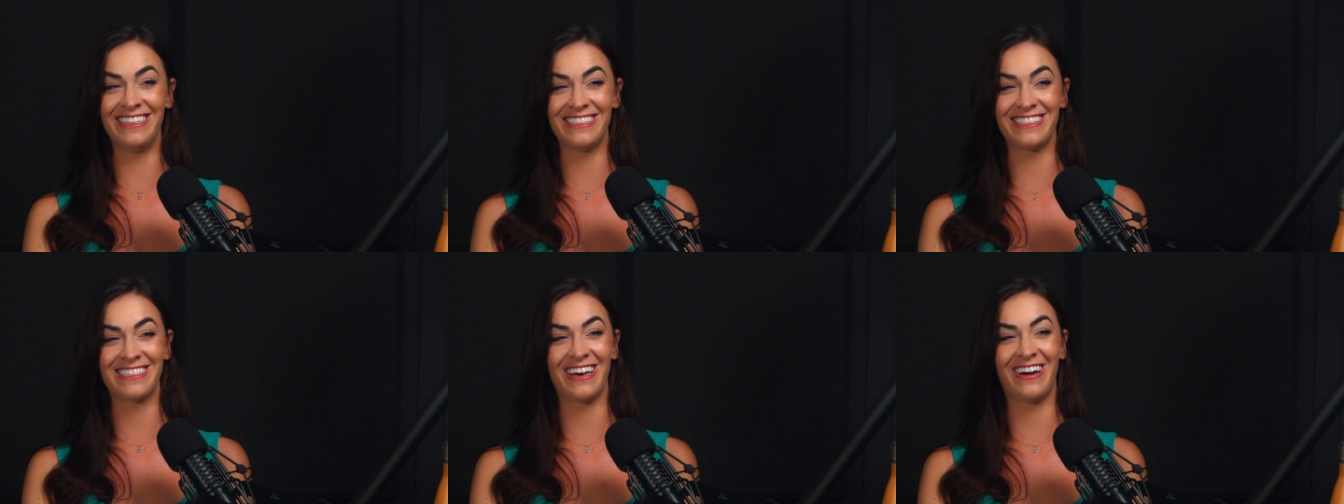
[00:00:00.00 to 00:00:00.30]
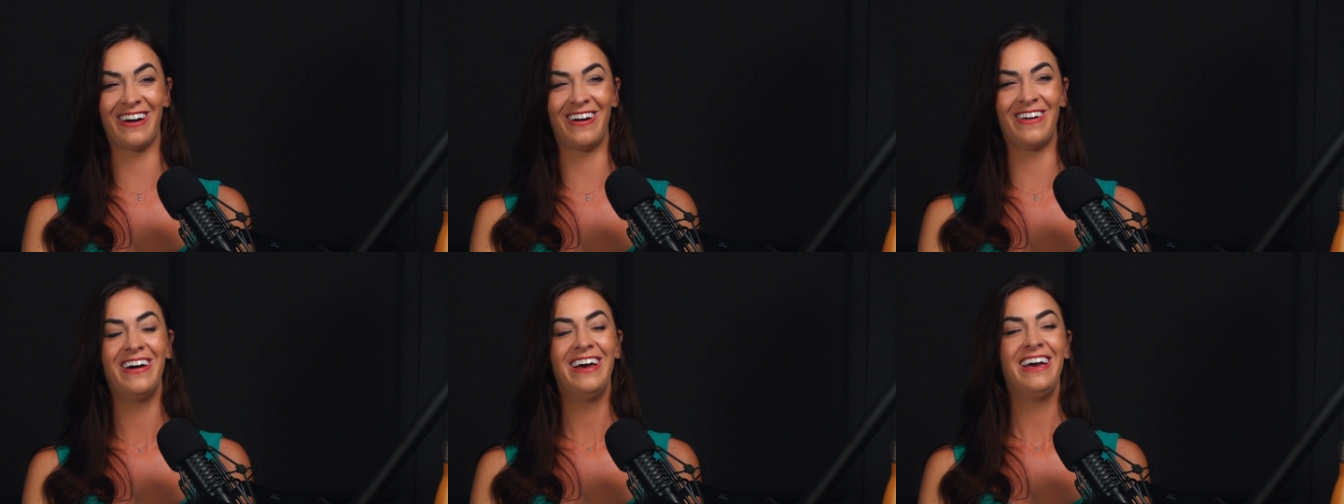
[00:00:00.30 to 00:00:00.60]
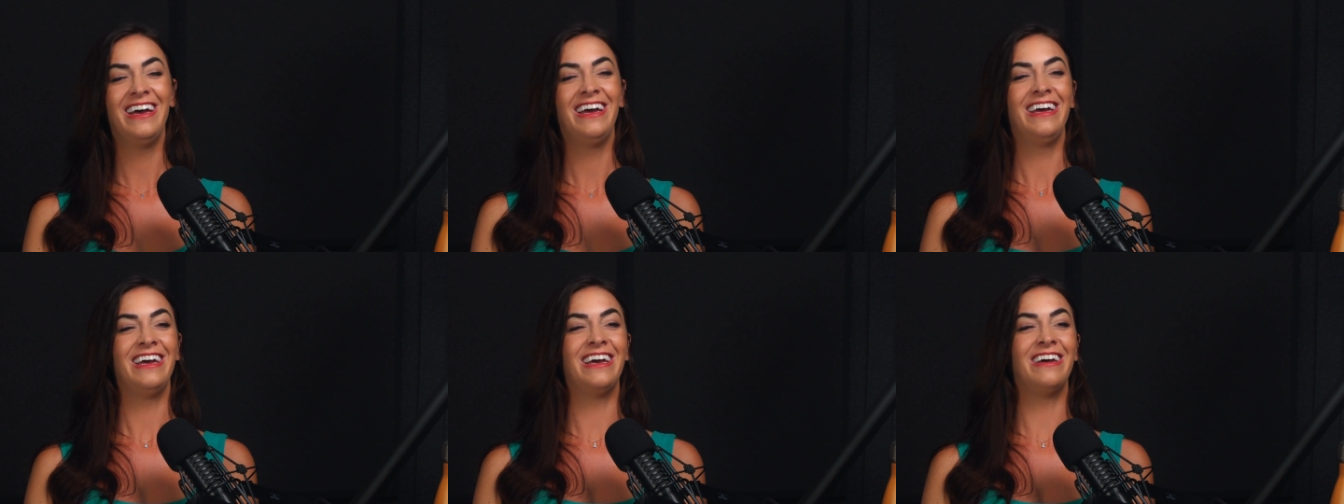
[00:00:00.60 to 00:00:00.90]
and so
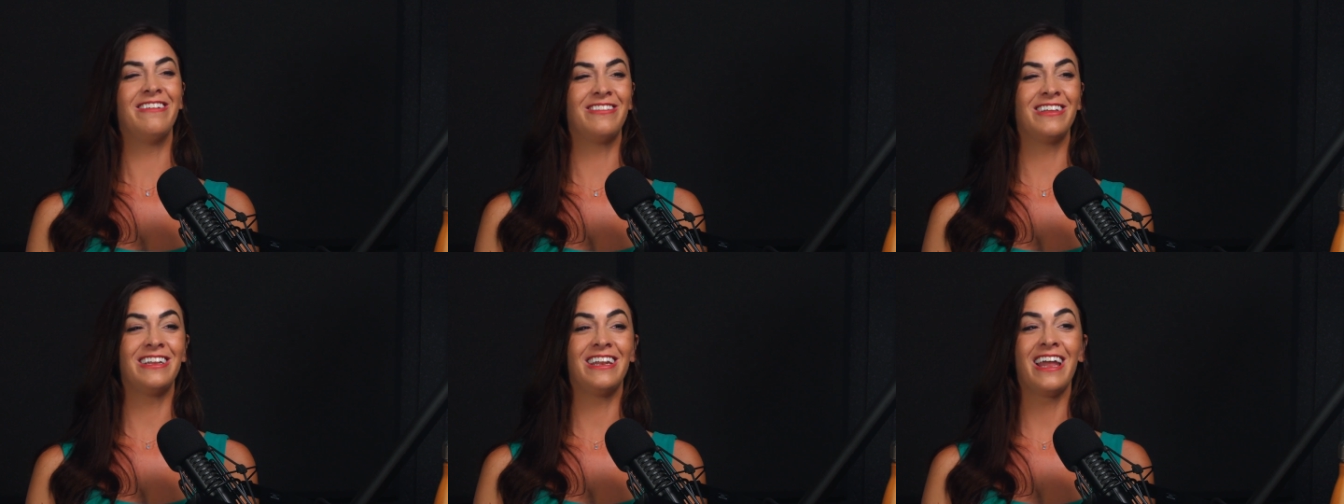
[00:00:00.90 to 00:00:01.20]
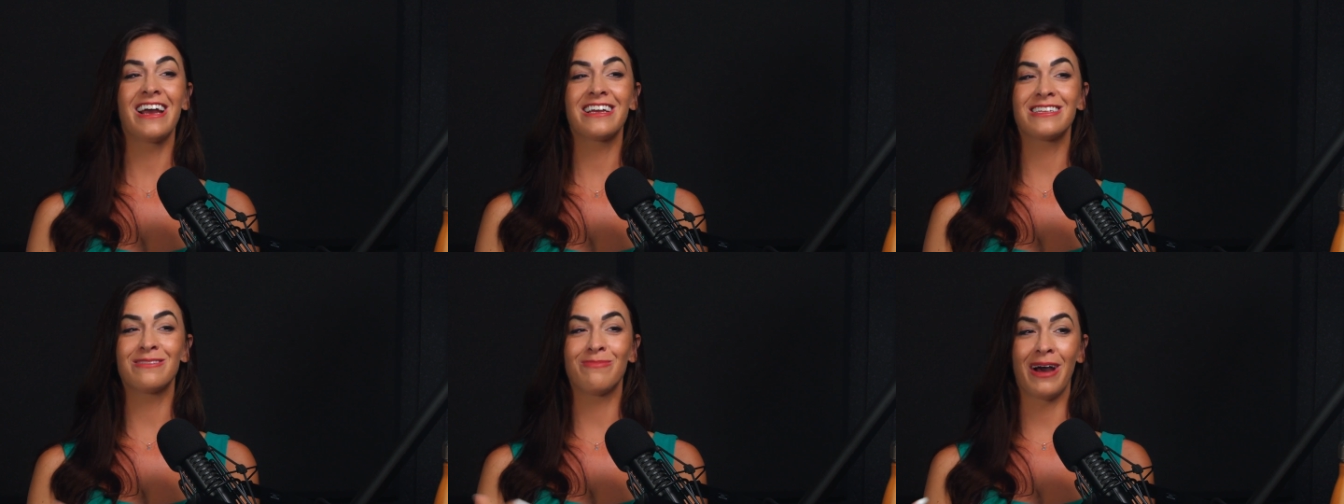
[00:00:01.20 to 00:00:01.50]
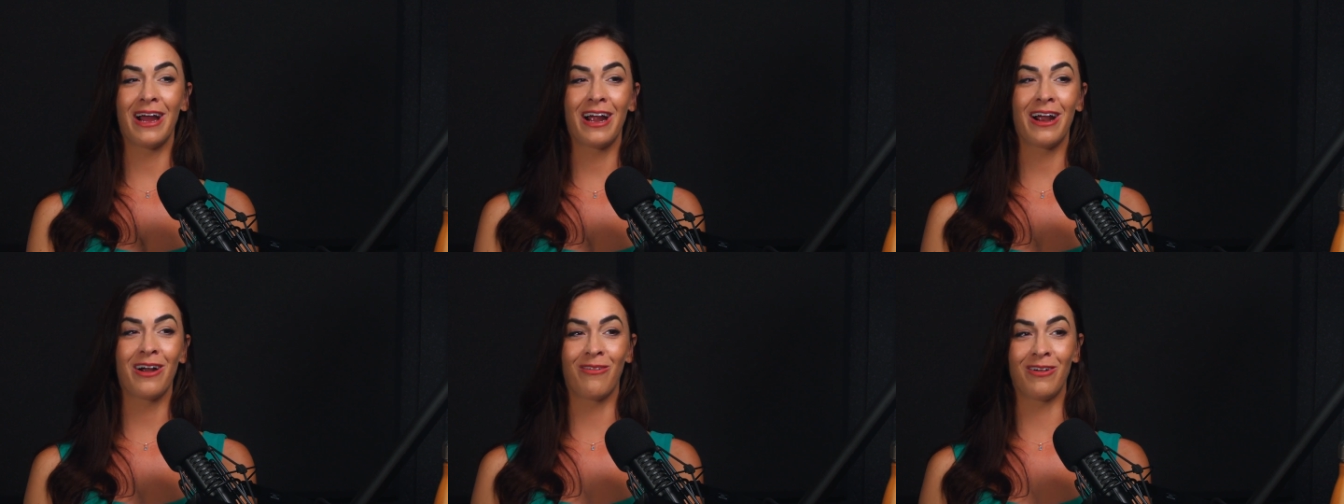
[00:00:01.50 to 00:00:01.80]
if the next
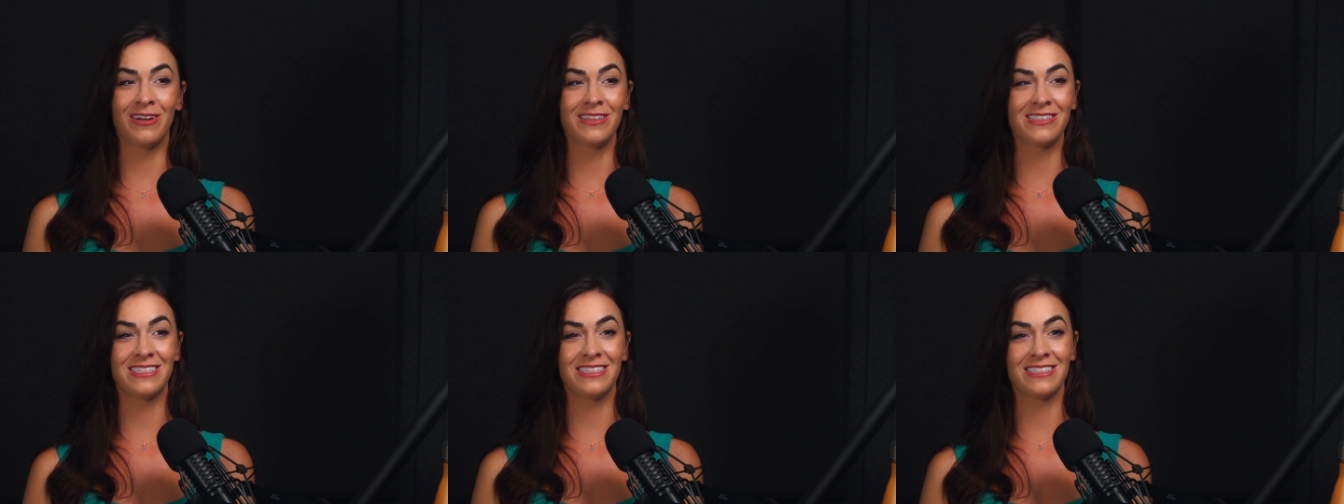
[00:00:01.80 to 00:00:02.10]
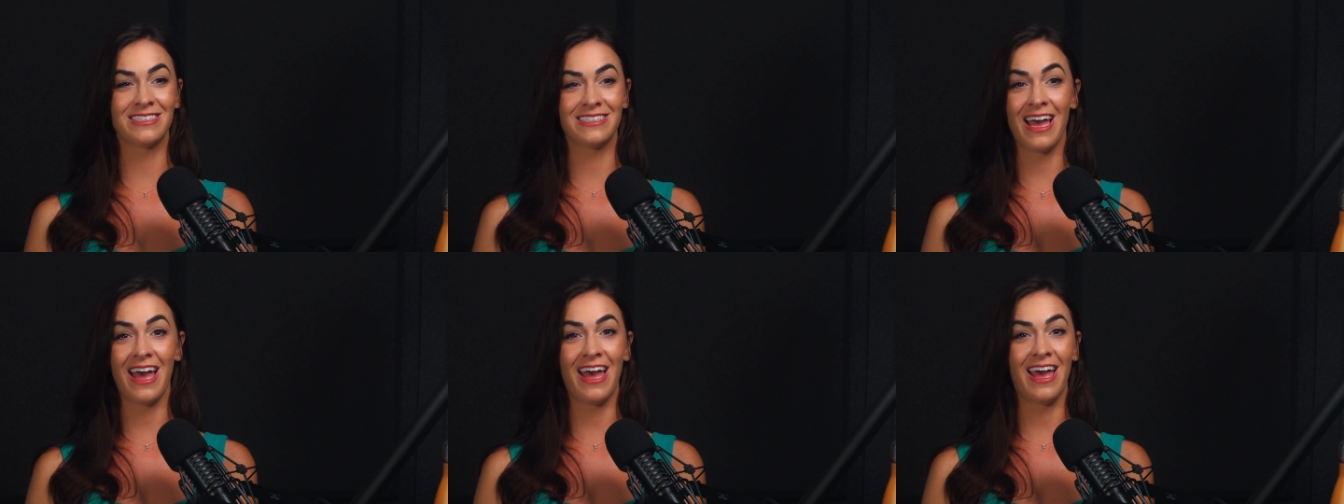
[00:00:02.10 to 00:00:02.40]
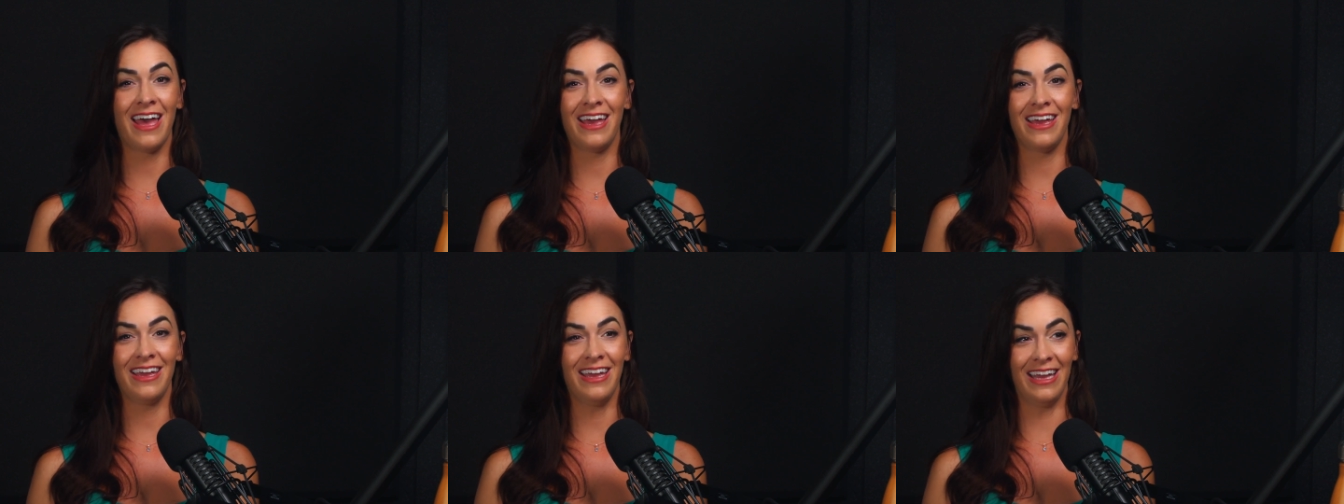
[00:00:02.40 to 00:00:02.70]
buyer wants to
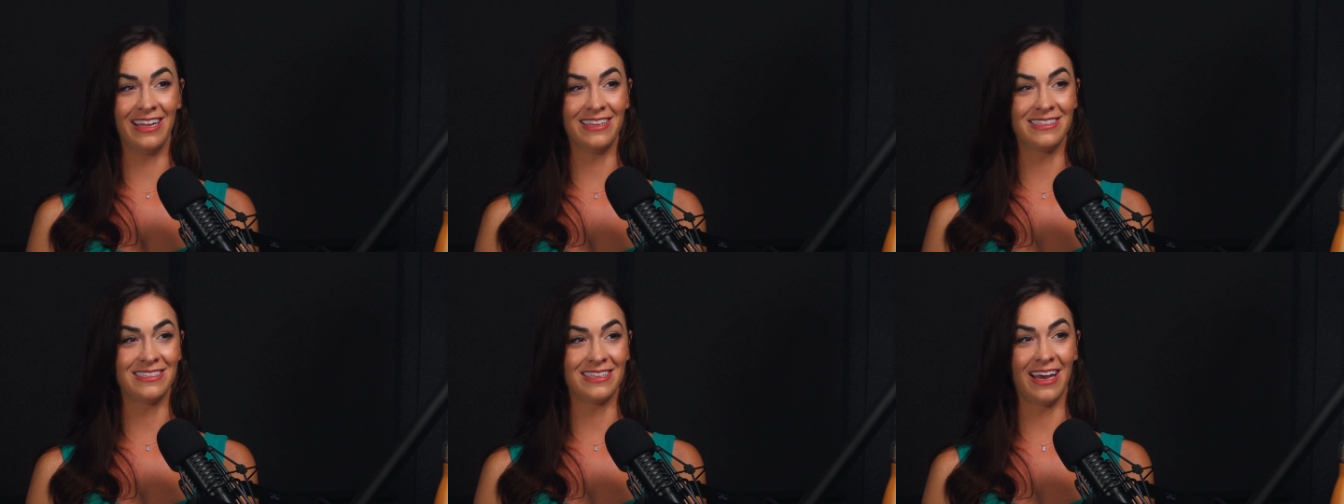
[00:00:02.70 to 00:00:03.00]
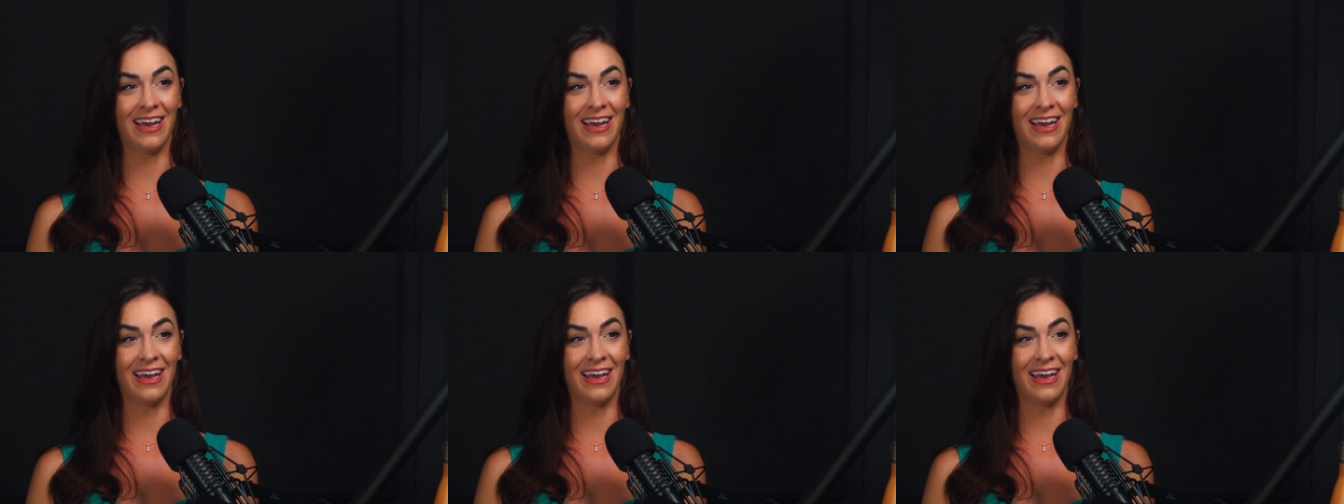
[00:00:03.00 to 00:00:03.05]
say it's